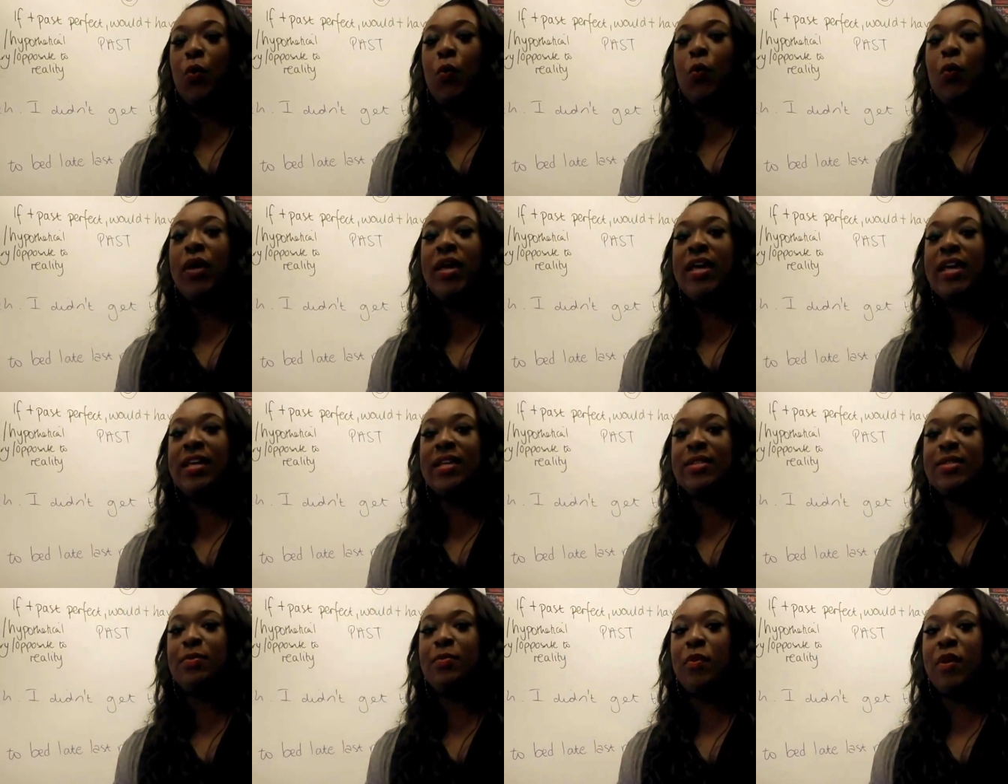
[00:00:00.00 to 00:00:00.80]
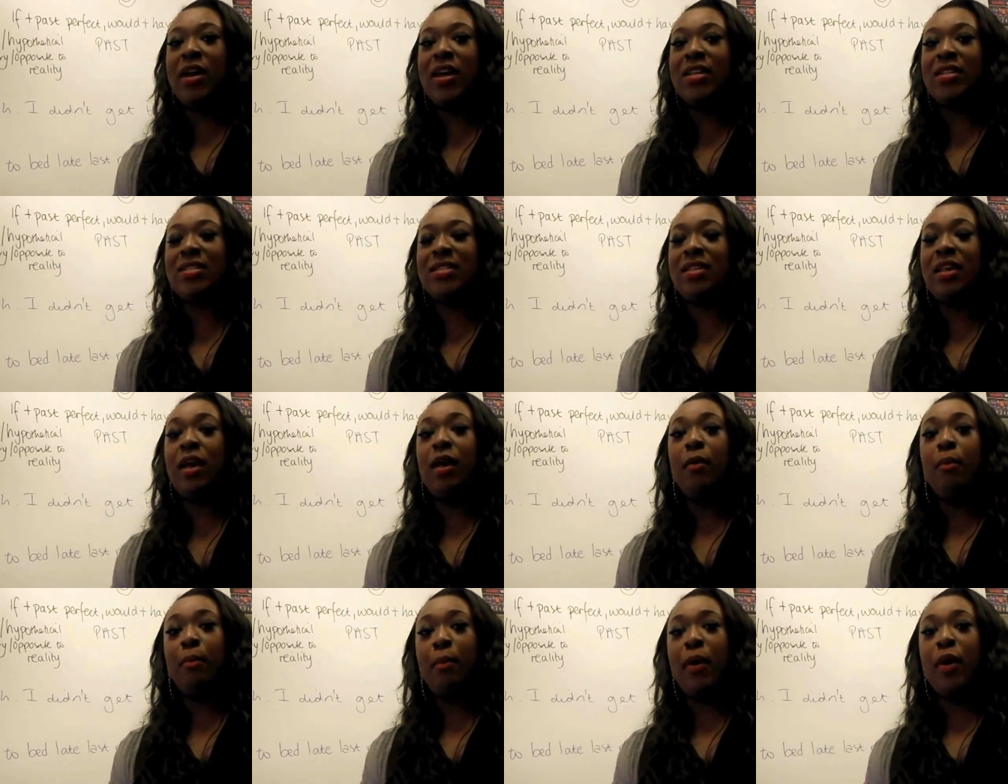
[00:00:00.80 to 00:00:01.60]
we express
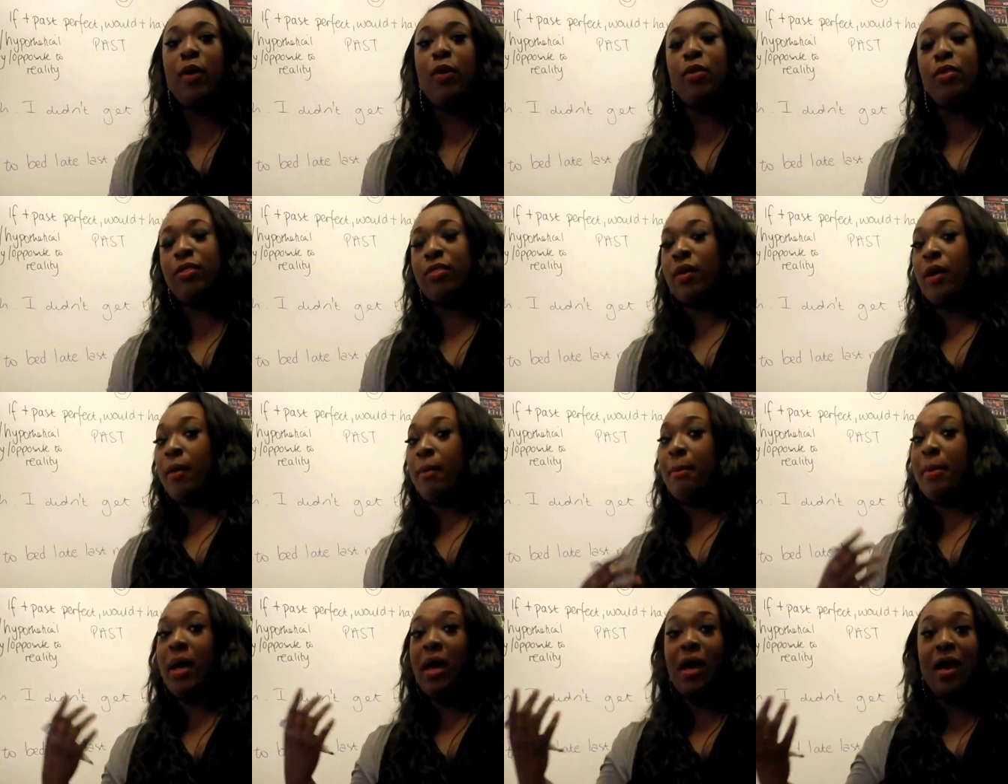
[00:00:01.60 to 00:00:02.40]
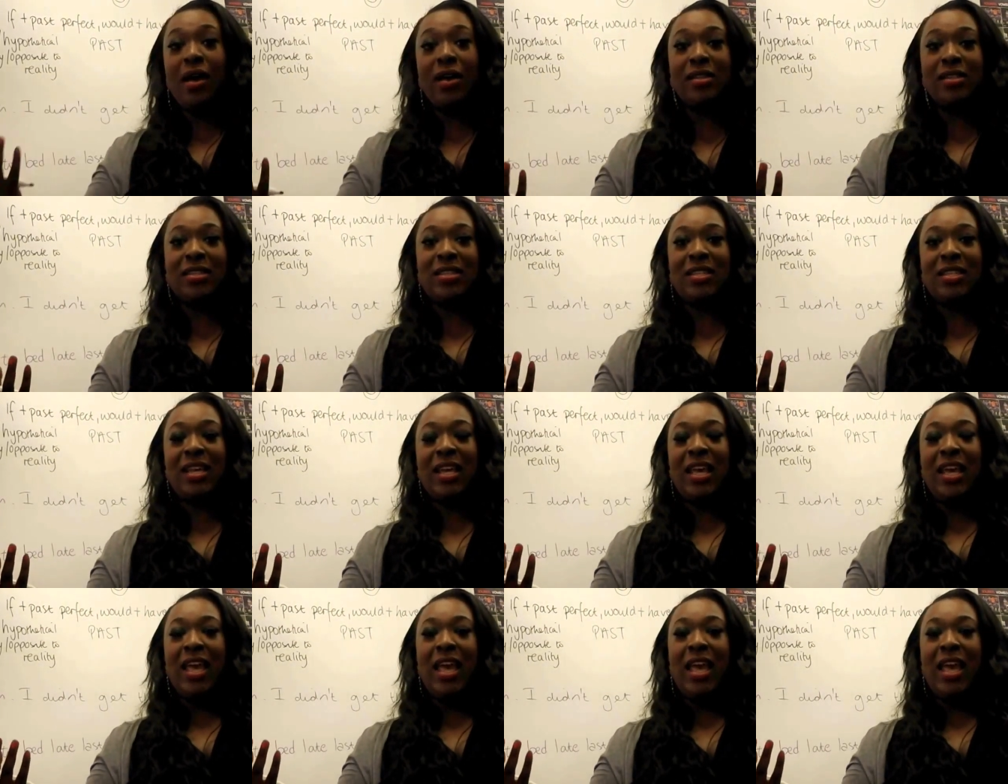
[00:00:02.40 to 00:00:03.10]
both past